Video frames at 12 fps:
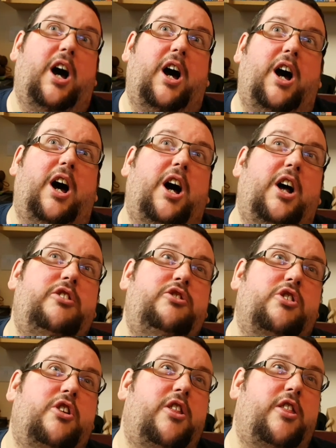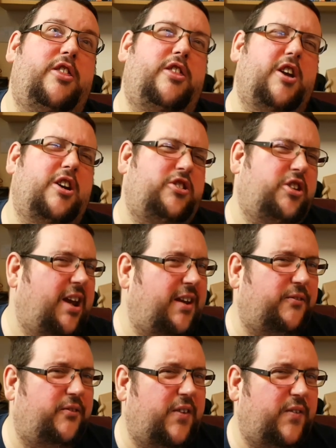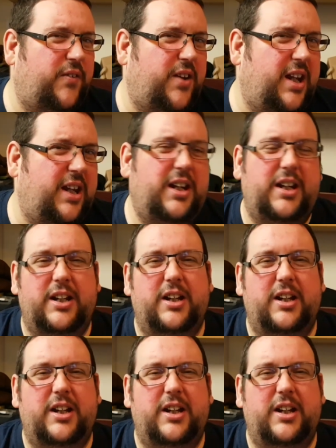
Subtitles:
£138.50.